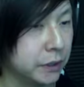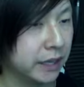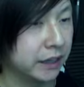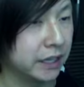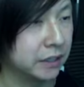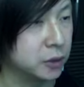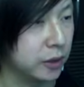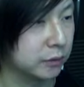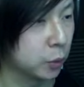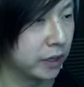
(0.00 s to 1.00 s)
you hit things,
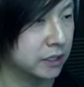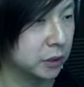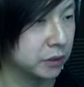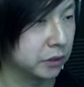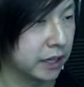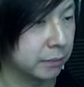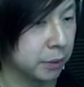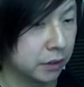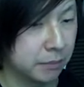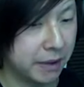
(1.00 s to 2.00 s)
you have to wait till you like
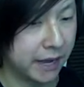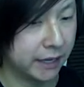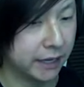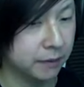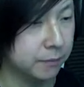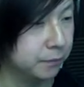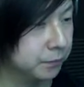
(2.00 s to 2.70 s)
pull them back in